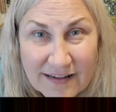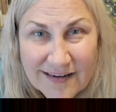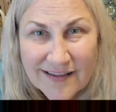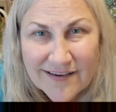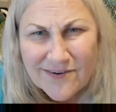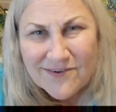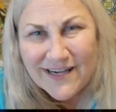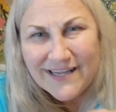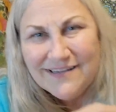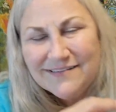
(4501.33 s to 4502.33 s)
No,
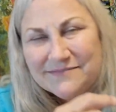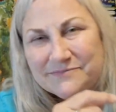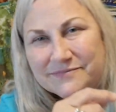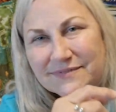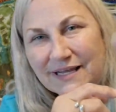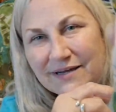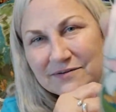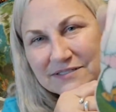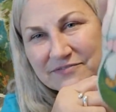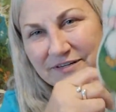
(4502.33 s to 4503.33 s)
I I
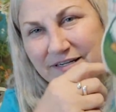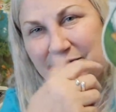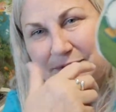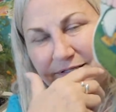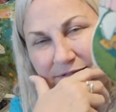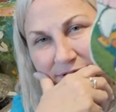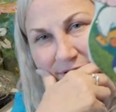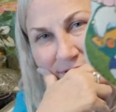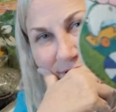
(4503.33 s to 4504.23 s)
always forget about that.